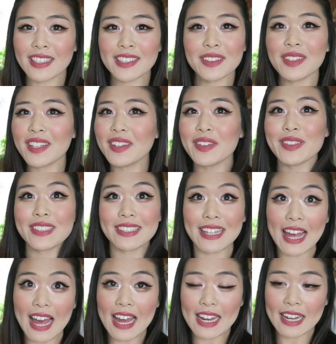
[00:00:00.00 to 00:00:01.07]
so then there's
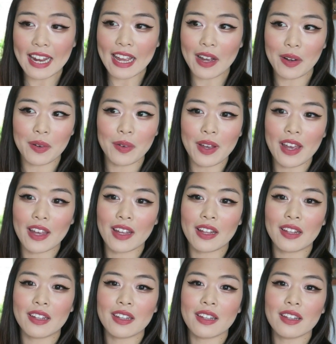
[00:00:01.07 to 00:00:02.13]
that now,
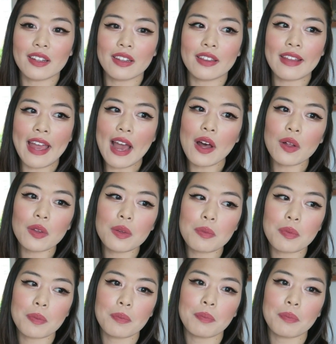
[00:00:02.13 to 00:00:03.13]
and now